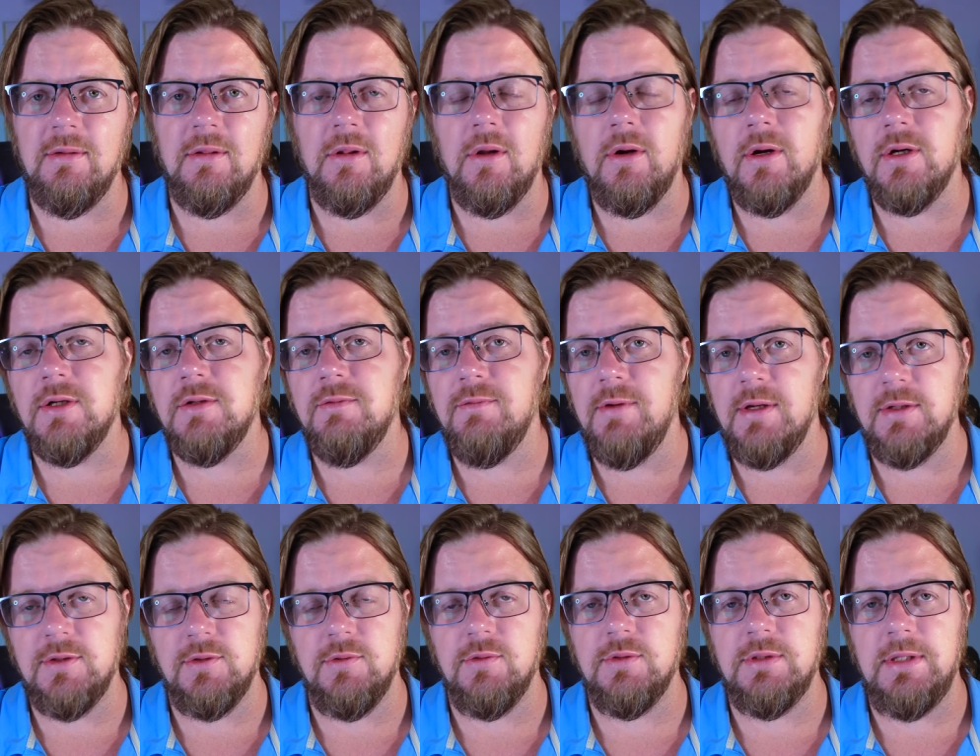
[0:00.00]
large
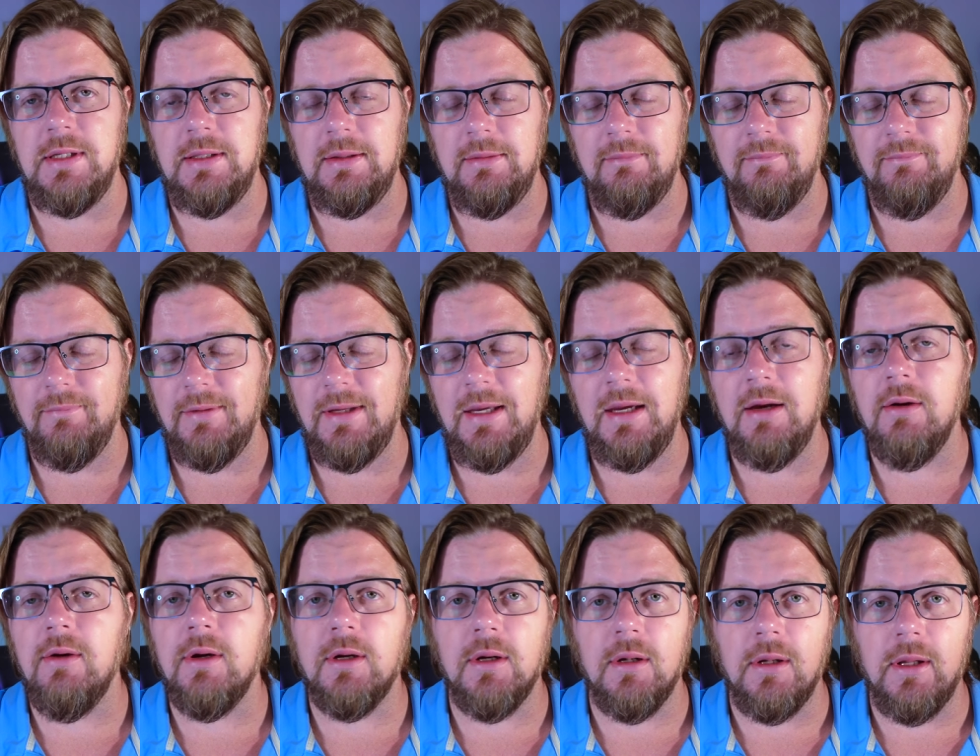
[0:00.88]
vessels that
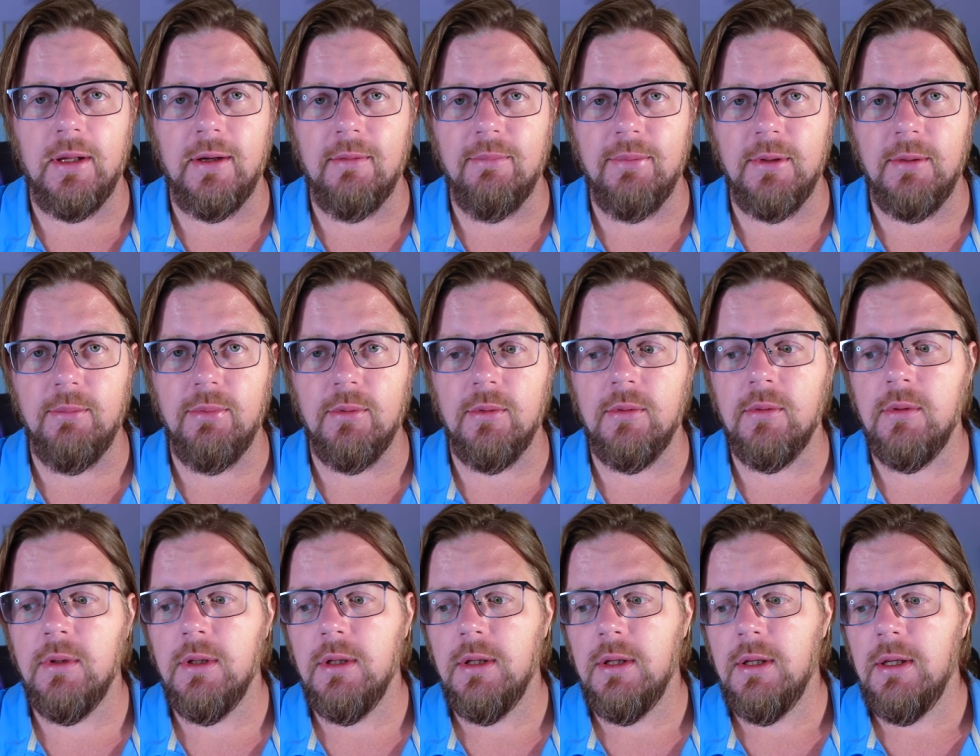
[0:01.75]
carried a lot of people
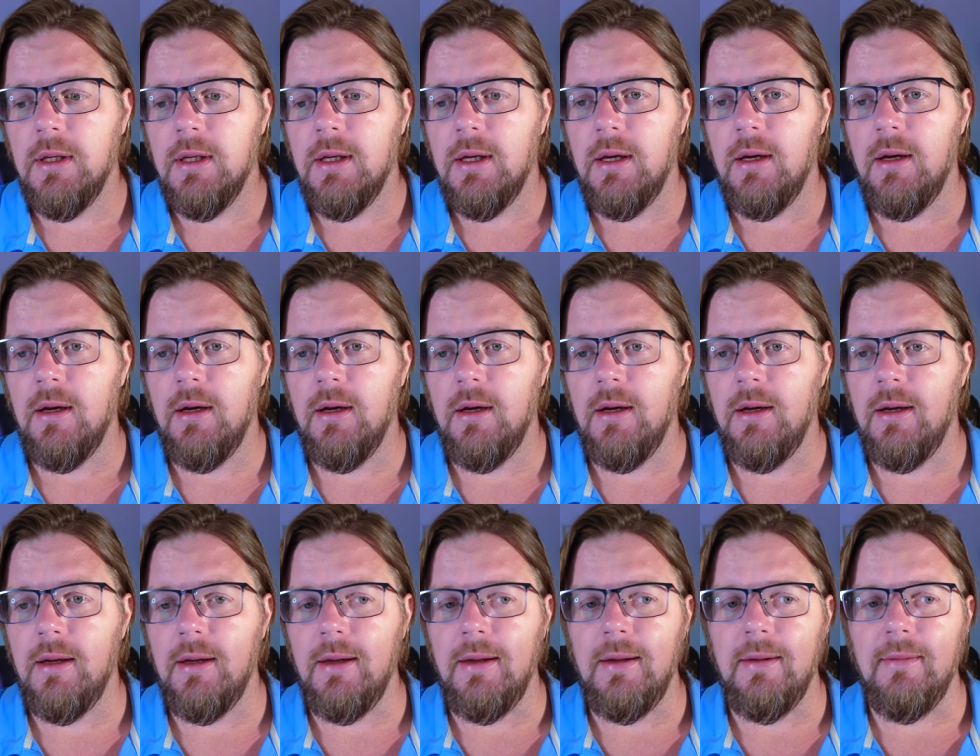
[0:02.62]

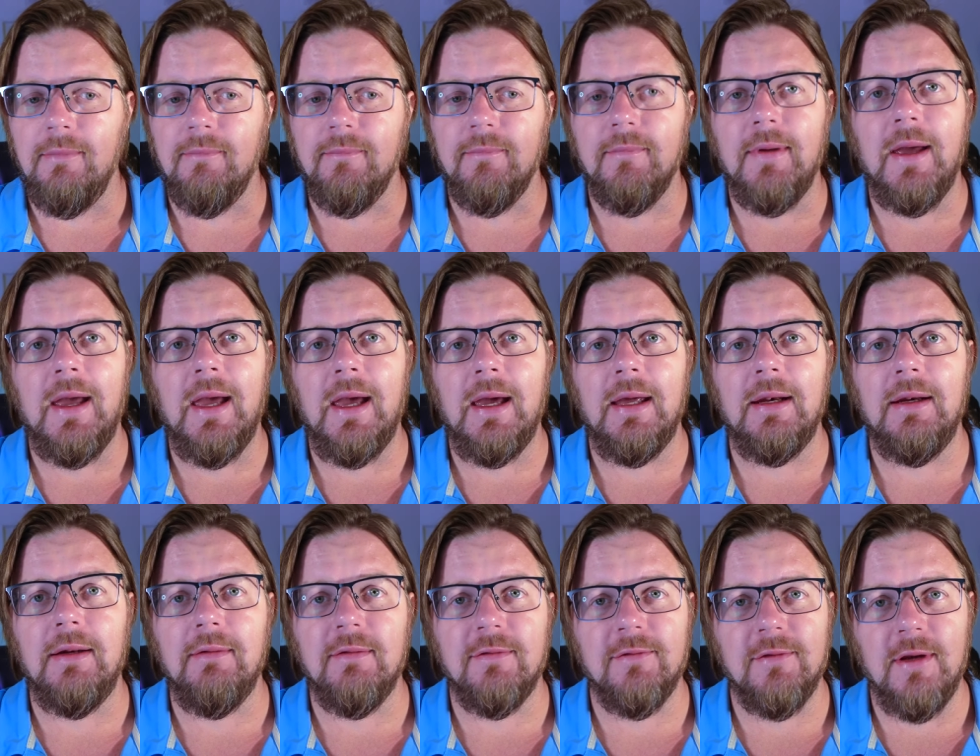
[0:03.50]
uh,
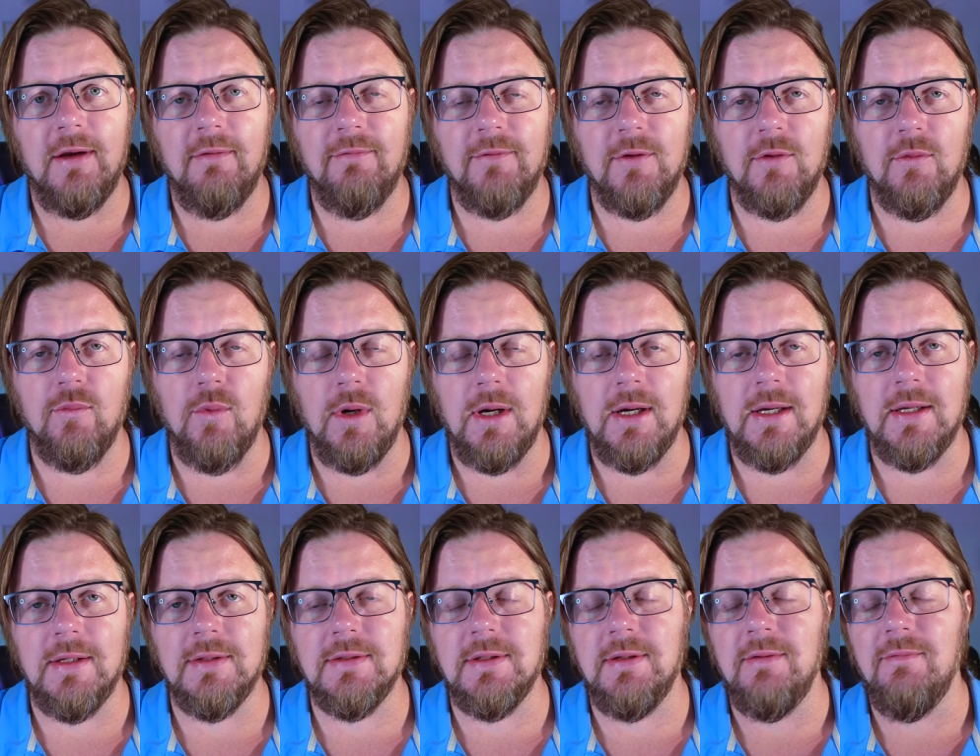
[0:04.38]
had
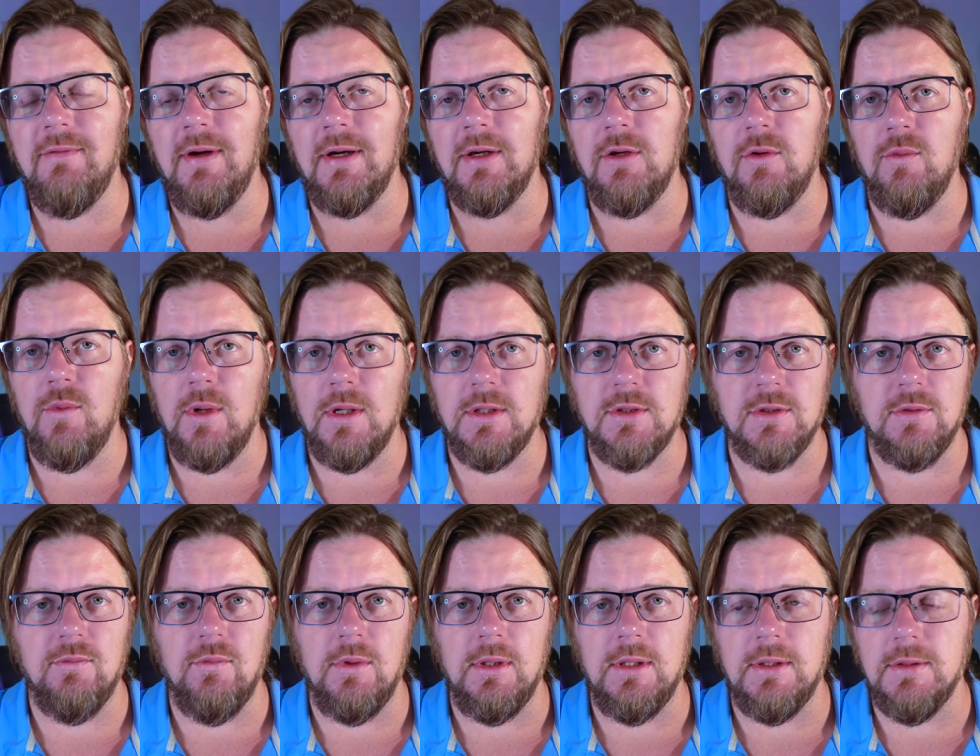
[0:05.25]
safety-wise and
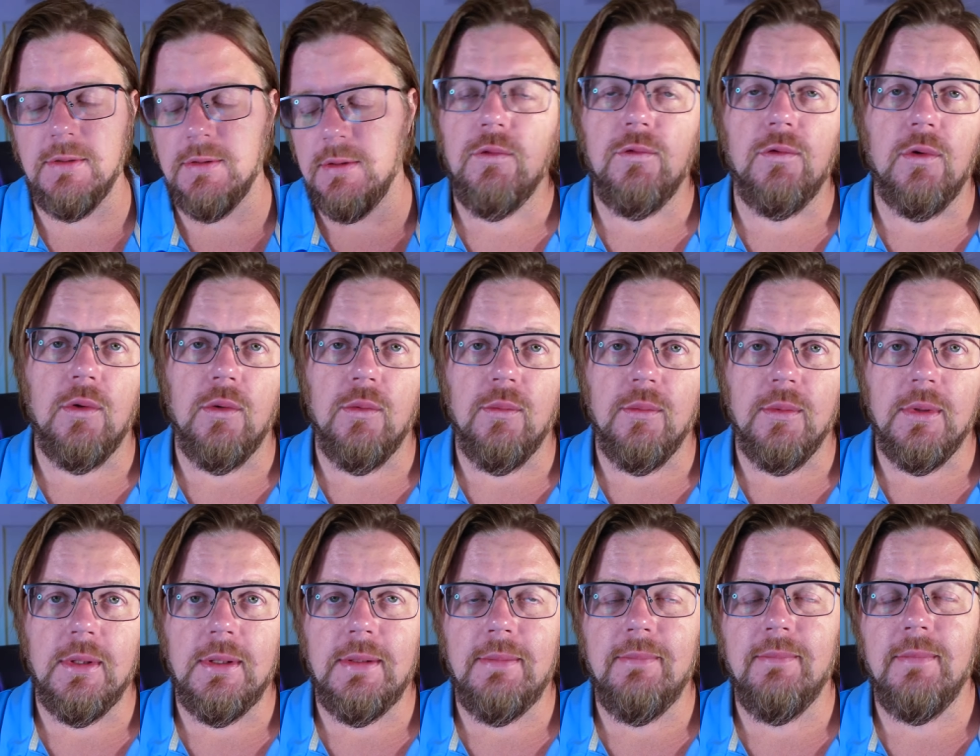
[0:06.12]
evacuation-wise. So
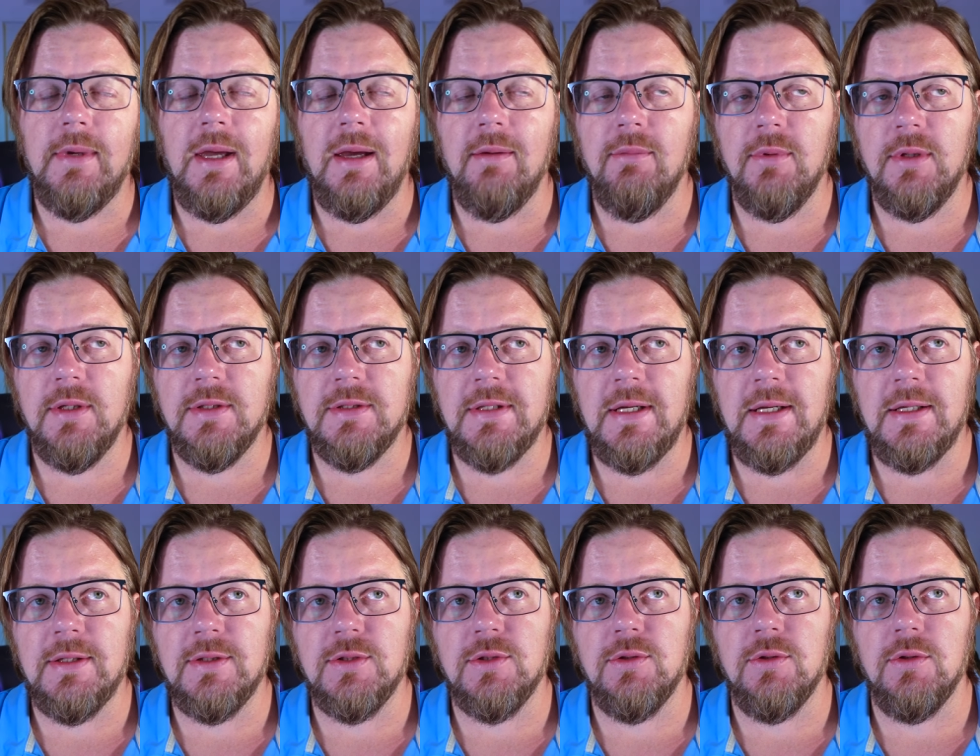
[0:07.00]
every
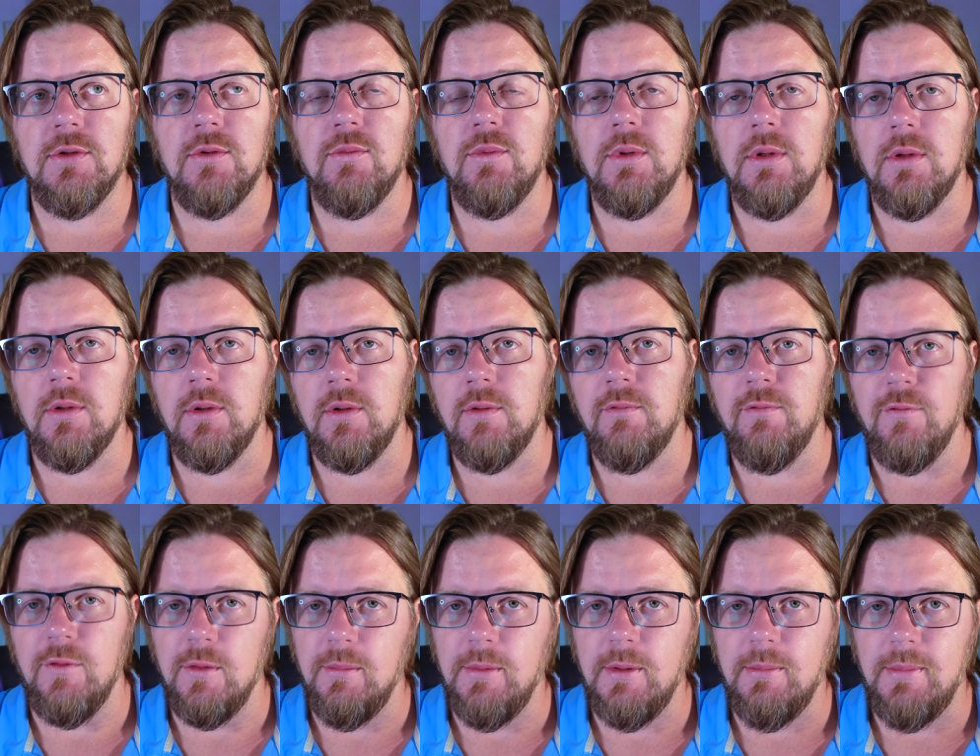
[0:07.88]
disaster, we learn
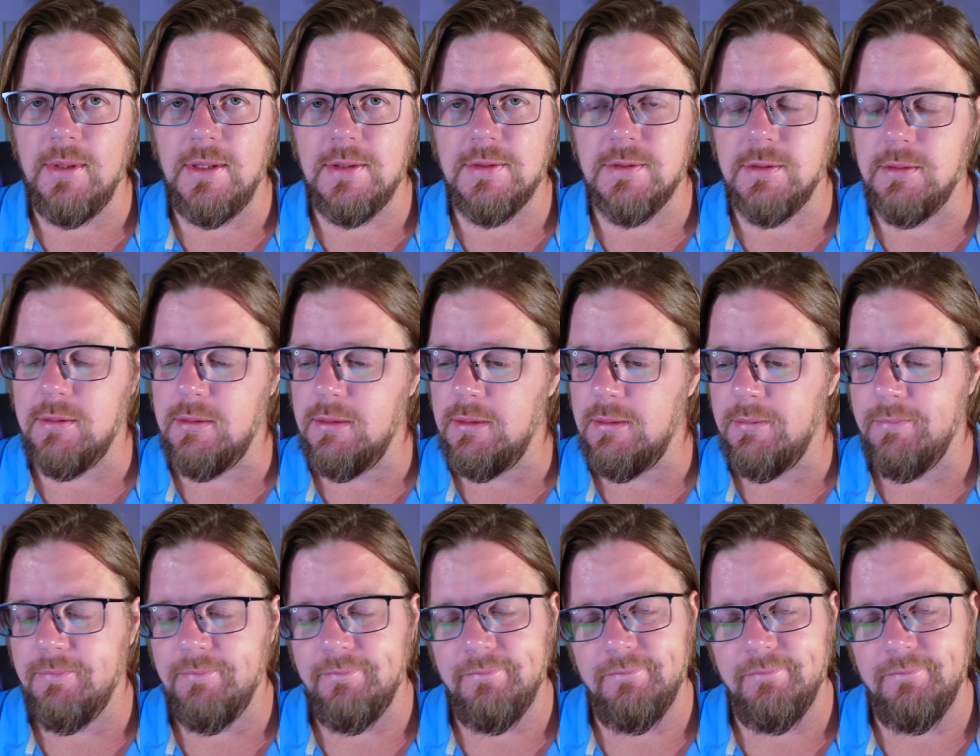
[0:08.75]
from it, basically.